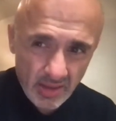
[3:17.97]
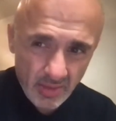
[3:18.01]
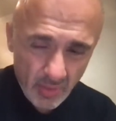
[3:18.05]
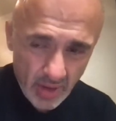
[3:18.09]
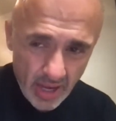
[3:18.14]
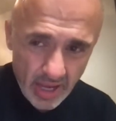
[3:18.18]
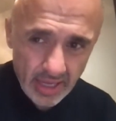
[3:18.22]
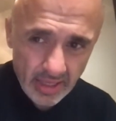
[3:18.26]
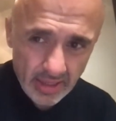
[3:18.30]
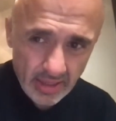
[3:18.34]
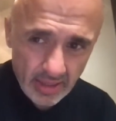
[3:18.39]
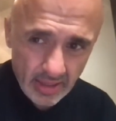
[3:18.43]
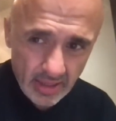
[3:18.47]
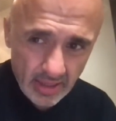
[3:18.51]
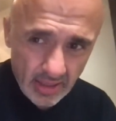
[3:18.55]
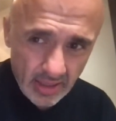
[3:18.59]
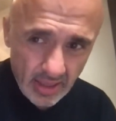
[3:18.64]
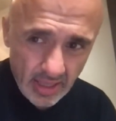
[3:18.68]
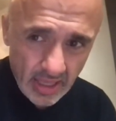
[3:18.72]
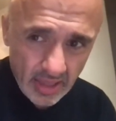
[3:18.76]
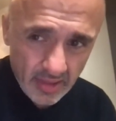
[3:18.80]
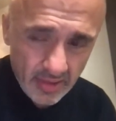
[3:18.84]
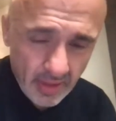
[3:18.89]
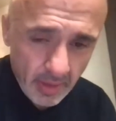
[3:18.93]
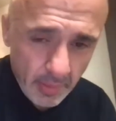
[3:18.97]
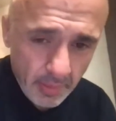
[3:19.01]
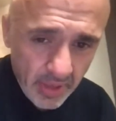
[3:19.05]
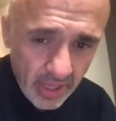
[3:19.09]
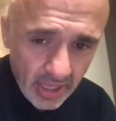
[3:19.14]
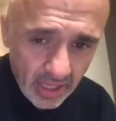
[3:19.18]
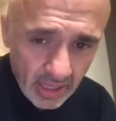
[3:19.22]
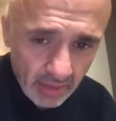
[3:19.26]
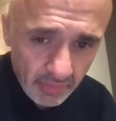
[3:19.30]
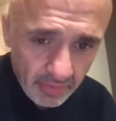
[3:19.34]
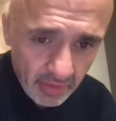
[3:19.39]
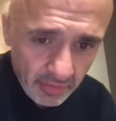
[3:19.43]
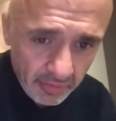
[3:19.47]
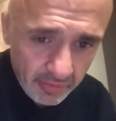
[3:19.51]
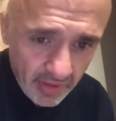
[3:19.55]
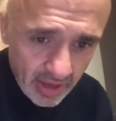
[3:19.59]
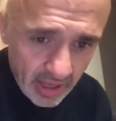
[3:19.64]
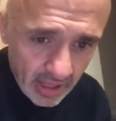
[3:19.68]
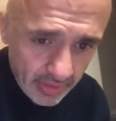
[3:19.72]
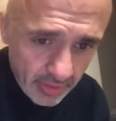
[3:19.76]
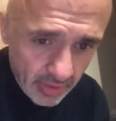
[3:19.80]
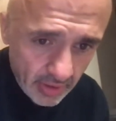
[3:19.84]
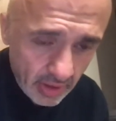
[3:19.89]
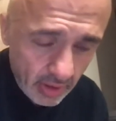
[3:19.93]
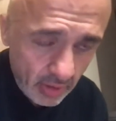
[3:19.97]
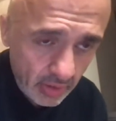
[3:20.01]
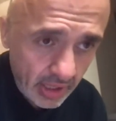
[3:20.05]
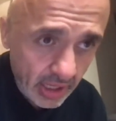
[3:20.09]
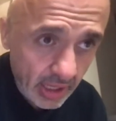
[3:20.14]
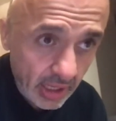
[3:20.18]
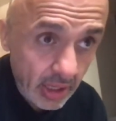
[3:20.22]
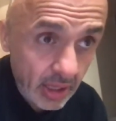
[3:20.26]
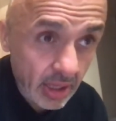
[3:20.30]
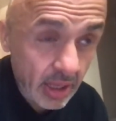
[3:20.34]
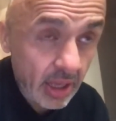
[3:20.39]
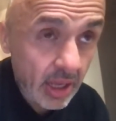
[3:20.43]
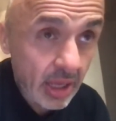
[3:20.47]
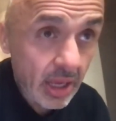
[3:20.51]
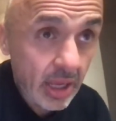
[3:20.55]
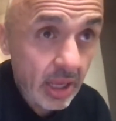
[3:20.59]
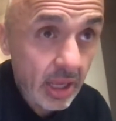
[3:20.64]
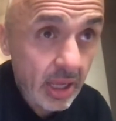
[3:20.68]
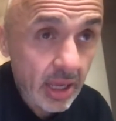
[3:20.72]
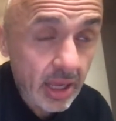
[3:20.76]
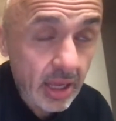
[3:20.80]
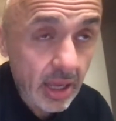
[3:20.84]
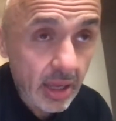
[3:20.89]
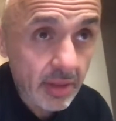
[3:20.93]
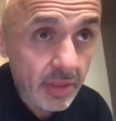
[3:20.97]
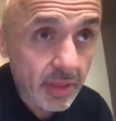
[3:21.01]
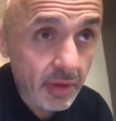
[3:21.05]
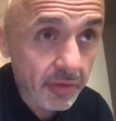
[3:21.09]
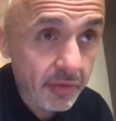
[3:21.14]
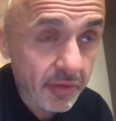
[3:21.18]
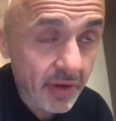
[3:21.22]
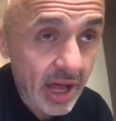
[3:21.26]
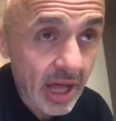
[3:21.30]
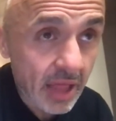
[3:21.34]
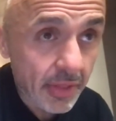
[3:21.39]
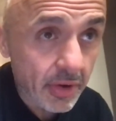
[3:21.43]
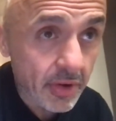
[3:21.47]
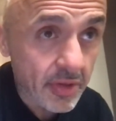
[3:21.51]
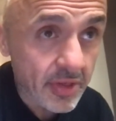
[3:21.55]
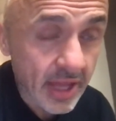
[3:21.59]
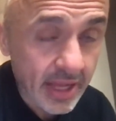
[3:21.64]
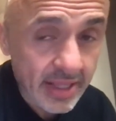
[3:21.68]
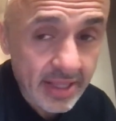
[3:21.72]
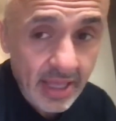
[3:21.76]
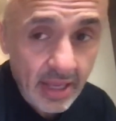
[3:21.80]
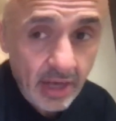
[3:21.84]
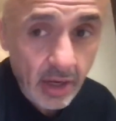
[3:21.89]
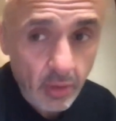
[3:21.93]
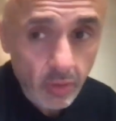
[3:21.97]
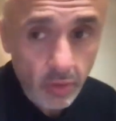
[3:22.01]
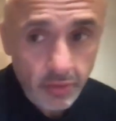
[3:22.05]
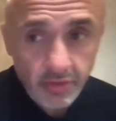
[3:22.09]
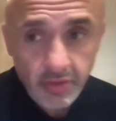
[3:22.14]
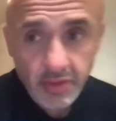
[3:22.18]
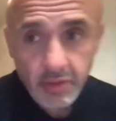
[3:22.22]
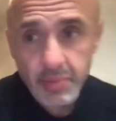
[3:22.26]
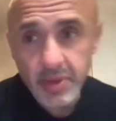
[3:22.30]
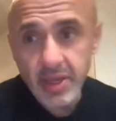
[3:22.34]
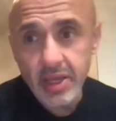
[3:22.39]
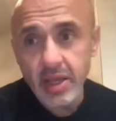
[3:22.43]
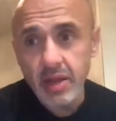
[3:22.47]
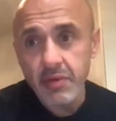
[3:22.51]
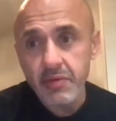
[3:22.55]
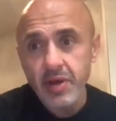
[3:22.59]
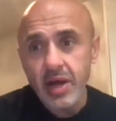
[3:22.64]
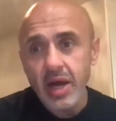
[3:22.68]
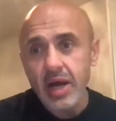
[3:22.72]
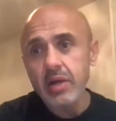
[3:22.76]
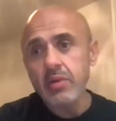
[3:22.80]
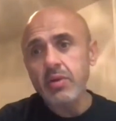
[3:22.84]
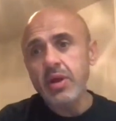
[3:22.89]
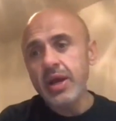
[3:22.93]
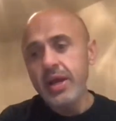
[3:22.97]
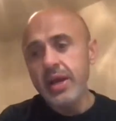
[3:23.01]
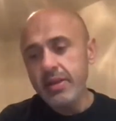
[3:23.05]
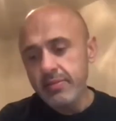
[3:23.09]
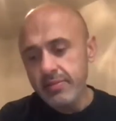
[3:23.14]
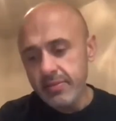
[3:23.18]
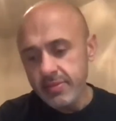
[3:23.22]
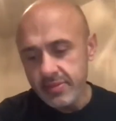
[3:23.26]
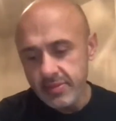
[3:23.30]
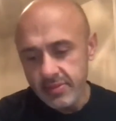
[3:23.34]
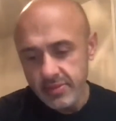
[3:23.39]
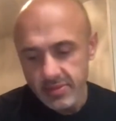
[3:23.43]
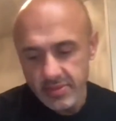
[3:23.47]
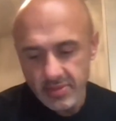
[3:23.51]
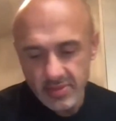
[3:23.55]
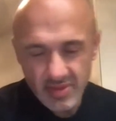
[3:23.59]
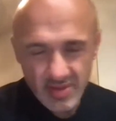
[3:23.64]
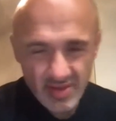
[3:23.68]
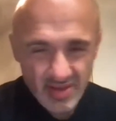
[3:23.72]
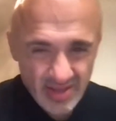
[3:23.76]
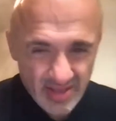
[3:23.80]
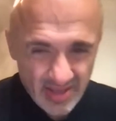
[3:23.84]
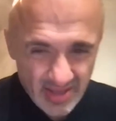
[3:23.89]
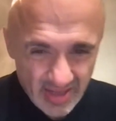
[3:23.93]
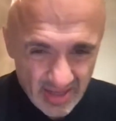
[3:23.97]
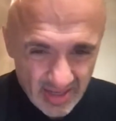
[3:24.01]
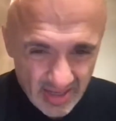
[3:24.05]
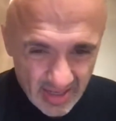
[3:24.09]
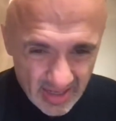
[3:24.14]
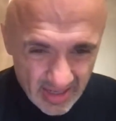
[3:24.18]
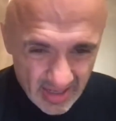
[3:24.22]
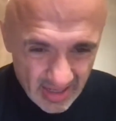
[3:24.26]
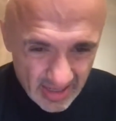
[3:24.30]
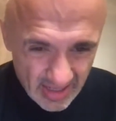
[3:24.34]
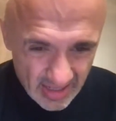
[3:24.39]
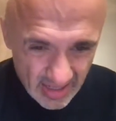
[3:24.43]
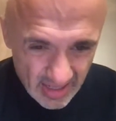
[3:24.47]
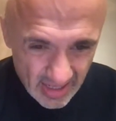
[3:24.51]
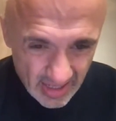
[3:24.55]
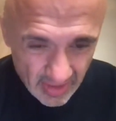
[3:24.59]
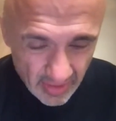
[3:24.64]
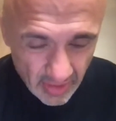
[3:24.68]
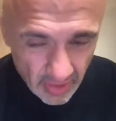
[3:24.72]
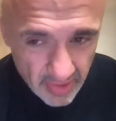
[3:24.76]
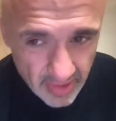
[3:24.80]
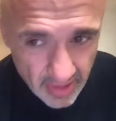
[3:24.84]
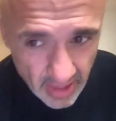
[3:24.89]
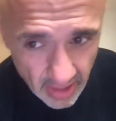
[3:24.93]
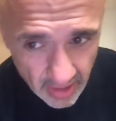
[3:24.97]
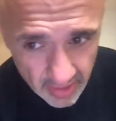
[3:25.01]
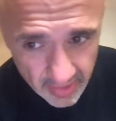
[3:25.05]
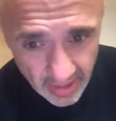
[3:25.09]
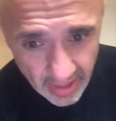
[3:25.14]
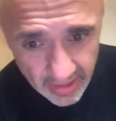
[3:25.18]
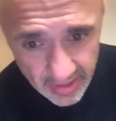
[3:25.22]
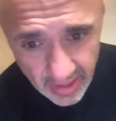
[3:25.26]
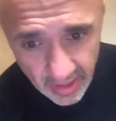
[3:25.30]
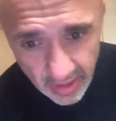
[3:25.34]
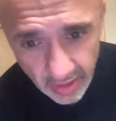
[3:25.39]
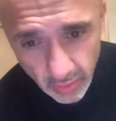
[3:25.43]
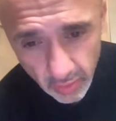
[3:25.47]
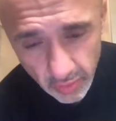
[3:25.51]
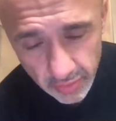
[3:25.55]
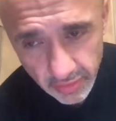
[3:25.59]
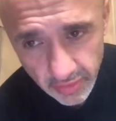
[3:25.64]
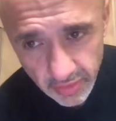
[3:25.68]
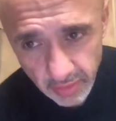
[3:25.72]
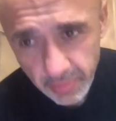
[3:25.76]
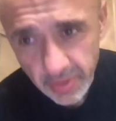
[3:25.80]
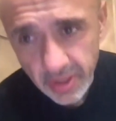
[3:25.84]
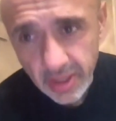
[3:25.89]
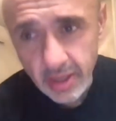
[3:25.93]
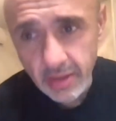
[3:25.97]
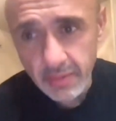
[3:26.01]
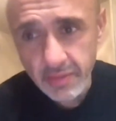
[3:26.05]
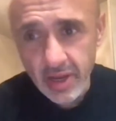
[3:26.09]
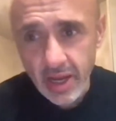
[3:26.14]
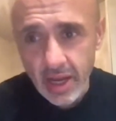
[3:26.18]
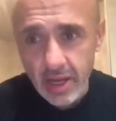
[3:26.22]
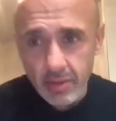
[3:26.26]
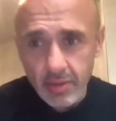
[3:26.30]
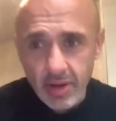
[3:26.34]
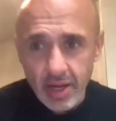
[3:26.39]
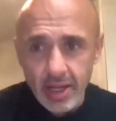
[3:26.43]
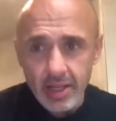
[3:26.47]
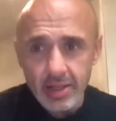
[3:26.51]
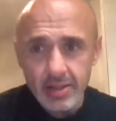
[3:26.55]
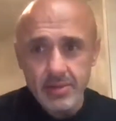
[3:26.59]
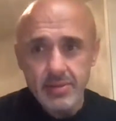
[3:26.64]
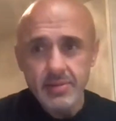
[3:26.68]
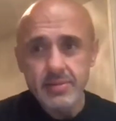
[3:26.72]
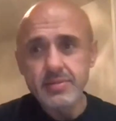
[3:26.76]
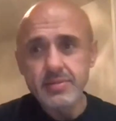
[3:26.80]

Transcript: right is the being of the yeah. father okay the Father is identical to the being of God, right? Yes. The Son is identical to the being of God, right?